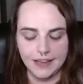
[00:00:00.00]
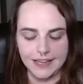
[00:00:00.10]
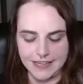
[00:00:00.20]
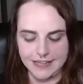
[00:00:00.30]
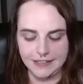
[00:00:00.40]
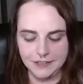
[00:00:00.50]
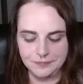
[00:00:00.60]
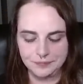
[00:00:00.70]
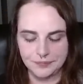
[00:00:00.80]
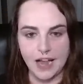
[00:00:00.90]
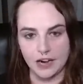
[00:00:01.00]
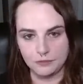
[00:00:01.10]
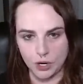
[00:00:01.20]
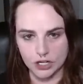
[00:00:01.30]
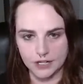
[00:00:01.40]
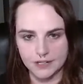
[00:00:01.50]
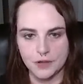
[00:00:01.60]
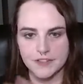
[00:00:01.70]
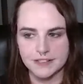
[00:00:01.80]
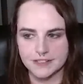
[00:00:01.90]
He got off work. So
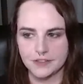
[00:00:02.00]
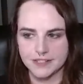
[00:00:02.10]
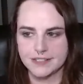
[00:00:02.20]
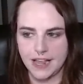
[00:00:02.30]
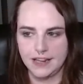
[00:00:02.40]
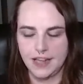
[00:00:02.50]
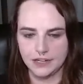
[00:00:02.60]
this so this day he had